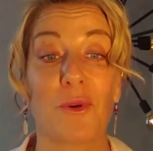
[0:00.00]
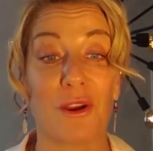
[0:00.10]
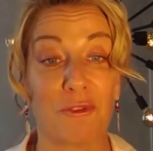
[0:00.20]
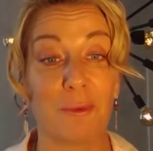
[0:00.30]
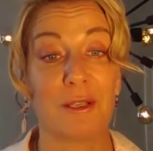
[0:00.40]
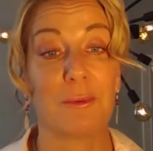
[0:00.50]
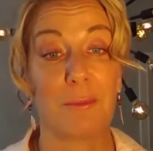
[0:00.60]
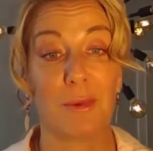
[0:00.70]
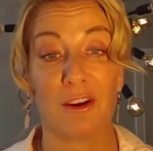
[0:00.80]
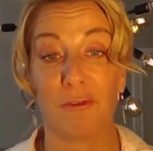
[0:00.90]
preferably
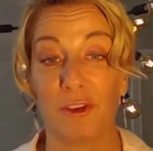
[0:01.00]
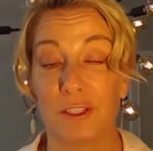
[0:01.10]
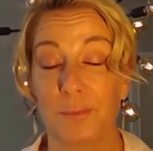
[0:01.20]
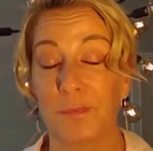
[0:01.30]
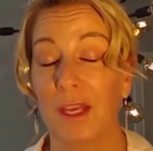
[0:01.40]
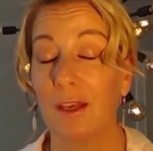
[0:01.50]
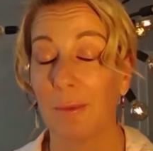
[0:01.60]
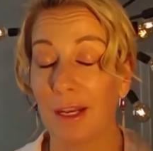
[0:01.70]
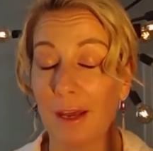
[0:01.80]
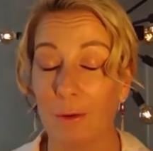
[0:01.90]
barefoot.
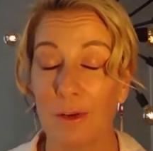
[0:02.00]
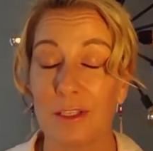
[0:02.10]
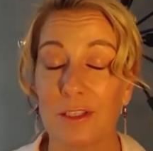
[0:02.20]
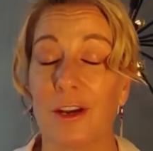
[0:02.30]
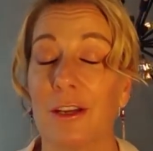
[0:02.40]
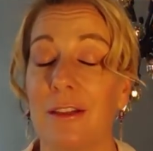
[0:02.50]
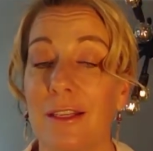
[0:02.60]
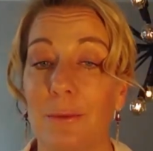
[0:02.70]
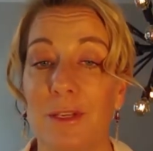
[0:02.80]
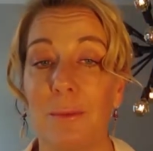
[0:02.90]
But now I want to talk a
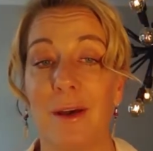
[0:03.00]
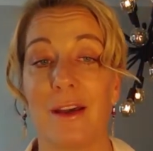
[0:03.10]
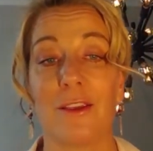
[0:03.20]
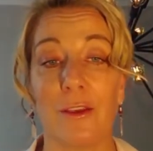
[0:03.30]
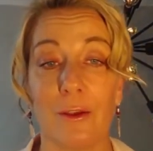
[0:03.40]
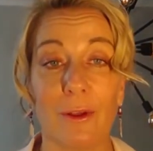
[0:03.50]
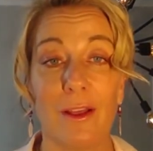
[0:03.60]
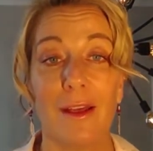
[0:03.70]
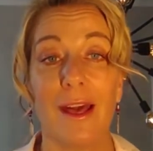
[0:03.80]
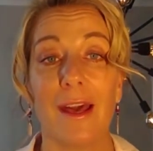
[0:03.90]
little bit about you
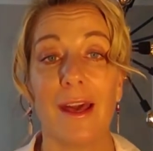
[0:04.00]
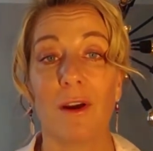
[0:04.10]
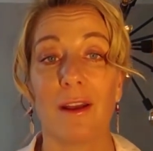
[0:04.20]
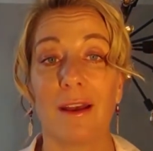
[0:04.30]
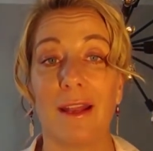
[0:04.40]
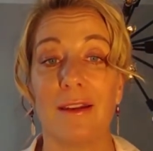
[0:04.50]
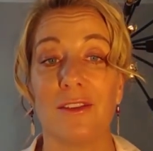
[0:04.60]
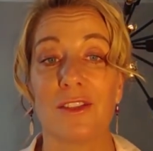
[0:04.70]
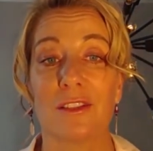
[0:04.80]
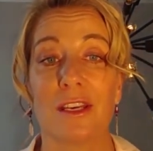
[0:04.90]
and
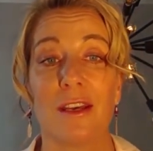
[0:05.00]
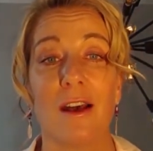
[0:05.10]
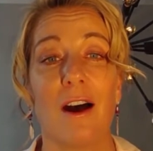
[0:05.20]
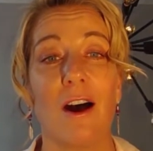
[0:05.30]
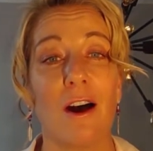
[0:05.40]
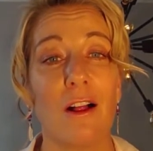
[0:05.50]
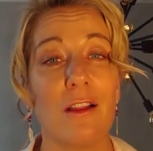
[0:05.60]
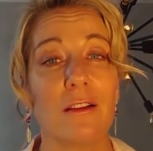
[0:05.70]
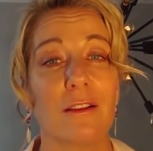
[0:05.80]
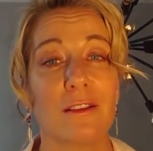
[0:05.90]
just
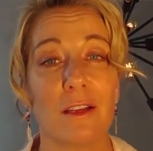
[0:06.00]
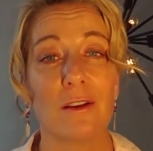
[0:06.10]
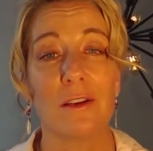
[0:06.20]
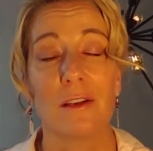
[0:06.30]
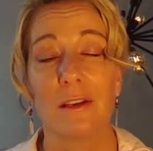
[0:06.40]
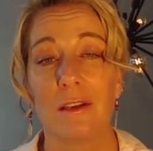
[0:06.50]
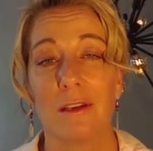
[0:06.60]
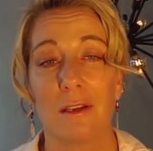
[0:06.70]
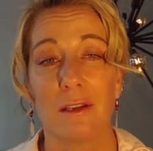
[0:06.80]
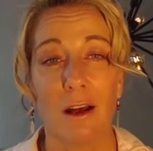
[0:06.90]
all
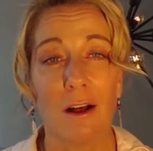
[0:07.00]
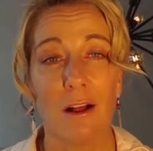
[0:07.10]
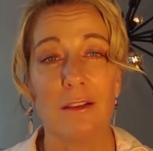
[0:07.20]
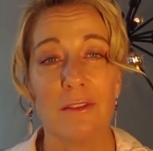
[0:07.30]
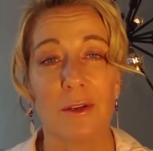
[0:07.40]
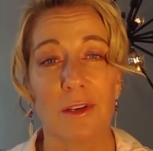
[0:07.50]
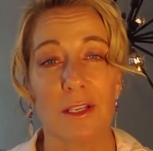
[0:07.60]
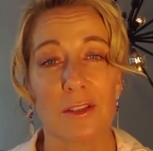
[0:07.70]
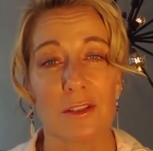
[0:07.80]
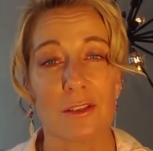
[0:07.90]
living
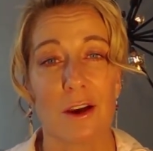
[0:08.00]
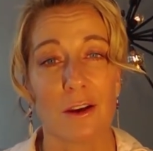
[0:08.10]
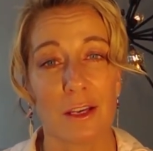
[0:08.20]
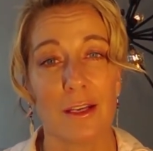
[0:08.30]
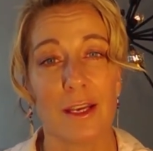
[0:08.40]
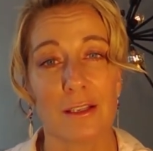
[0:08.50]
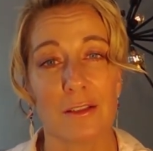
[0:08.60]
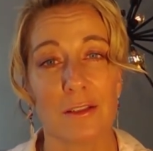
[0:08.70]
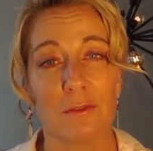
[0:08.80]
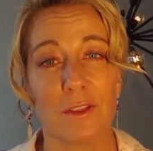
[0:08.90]
creatures are connected
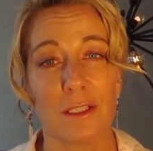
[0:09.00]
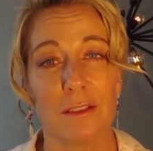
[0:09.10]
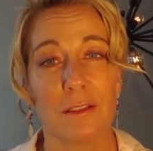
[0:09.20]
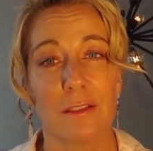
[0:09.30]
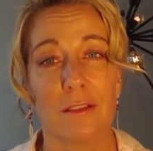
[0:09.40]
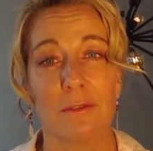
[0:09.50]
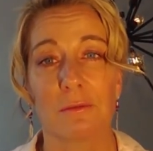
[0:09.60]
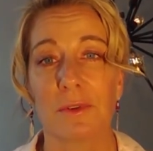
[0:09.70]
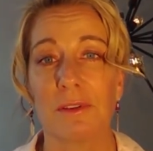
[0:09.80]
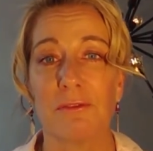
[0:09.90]
to the field,
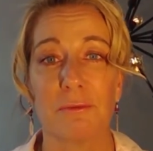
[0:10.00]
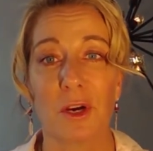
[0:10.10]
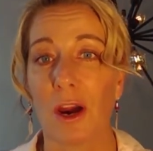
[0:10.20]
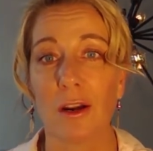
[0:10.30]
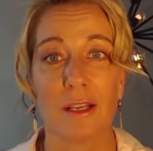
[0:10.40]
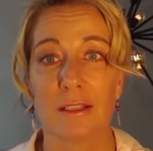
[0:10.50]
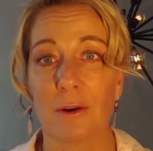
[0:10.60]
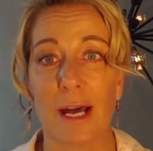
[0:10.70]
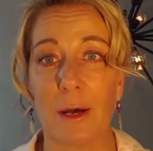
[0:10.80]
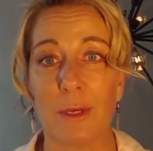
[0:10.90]
regardless
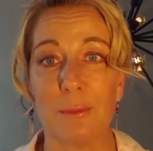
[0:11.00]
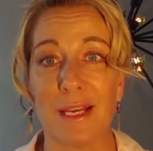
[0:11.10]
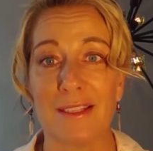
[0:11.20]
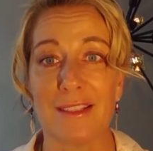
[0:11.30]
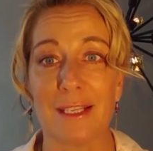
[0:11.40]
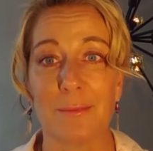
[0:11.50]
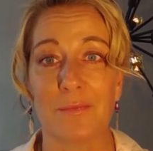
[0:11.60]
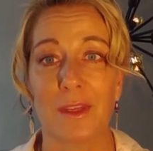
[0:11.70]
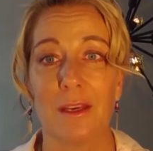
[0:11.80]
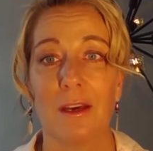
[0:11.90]
of how it may seem.